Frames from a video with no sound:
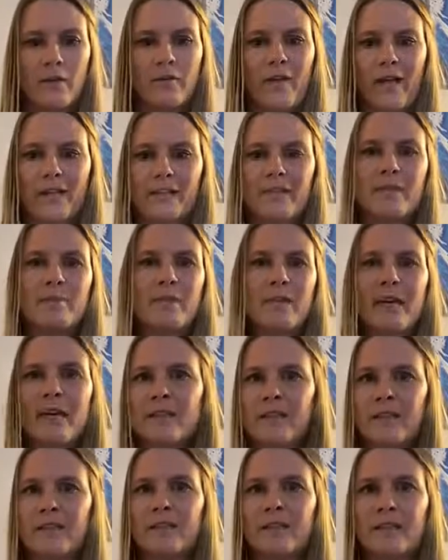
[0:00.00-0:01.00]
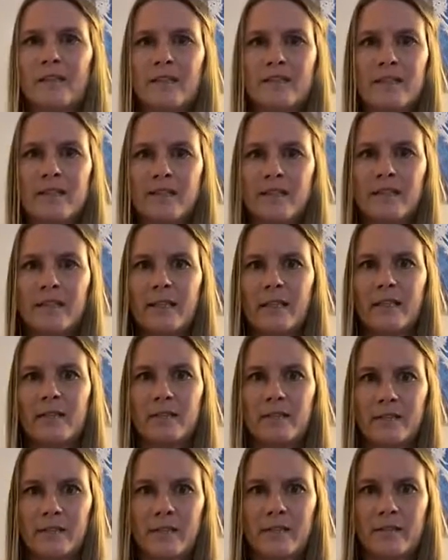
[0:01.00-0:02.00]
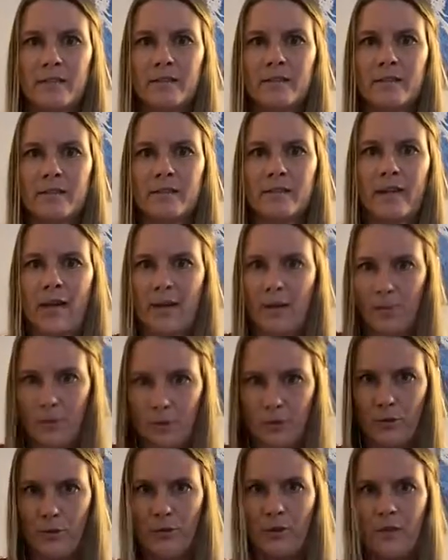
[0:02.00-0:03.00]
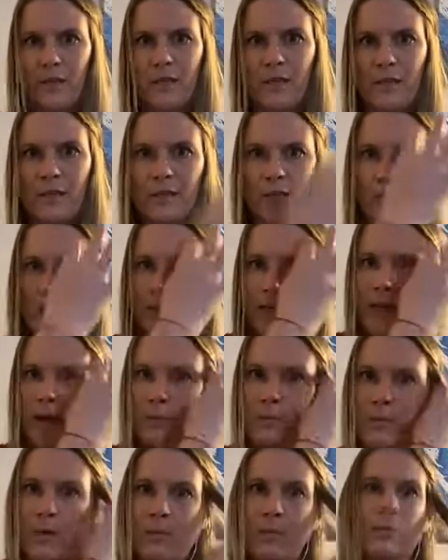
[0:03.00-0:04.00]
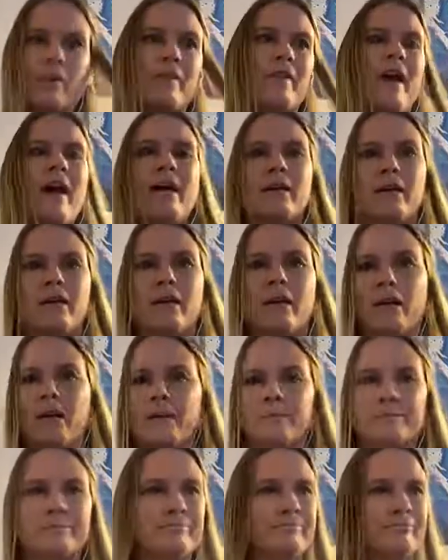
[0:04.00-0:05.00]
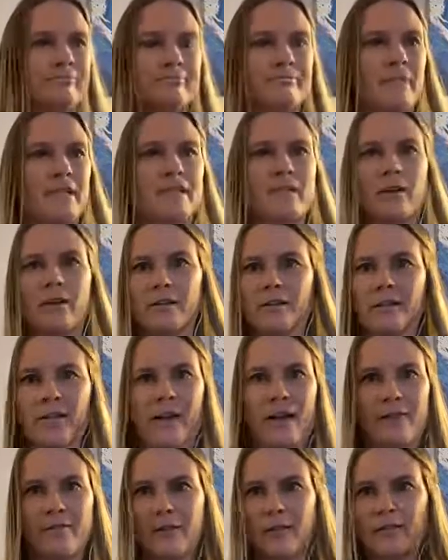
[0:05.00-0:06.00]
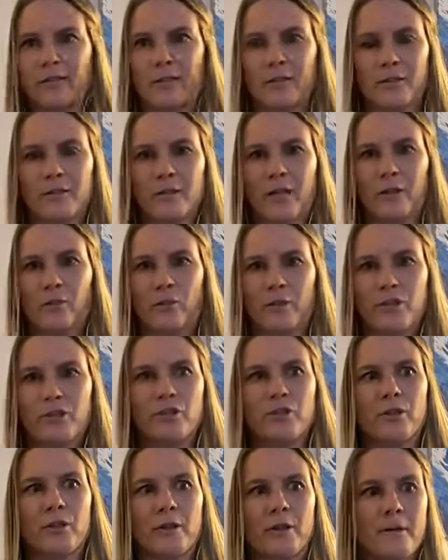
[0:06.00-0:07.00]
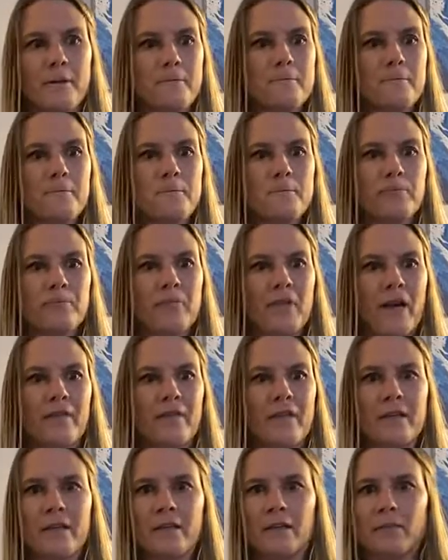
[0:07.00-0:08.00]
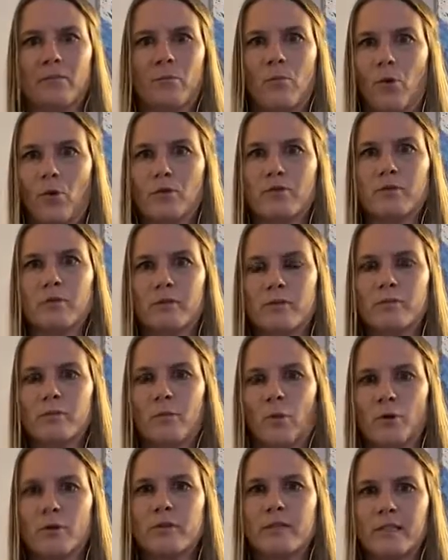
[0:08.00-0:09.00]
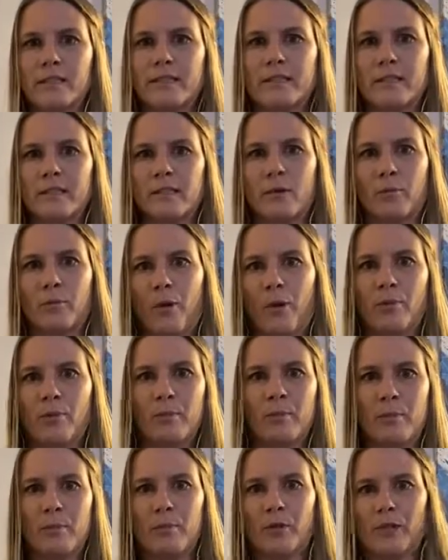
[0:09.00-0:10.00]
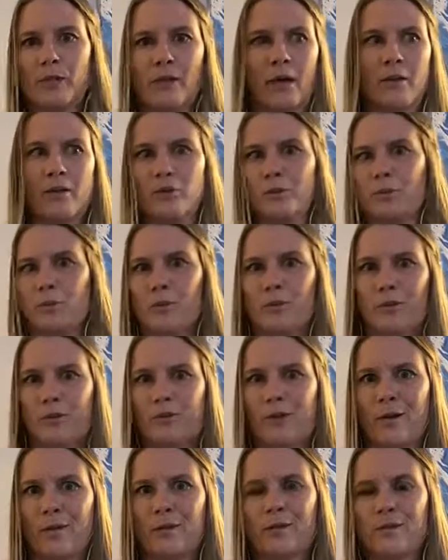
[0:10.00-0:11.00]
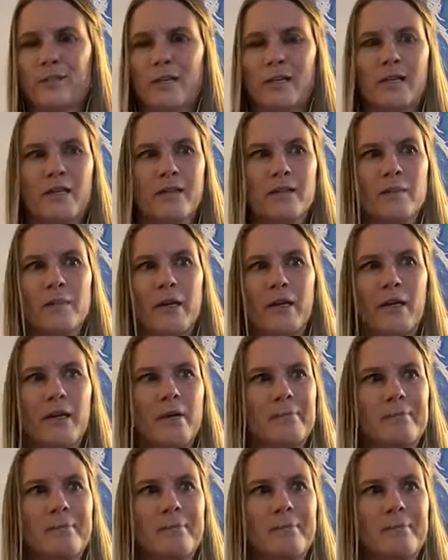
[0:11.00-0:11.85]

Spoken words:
That's something I think that a TC can seize that opportunity and help them with that, as long as they have that skill set, which I think most TCs are probably pretty knowledgeable around those things. But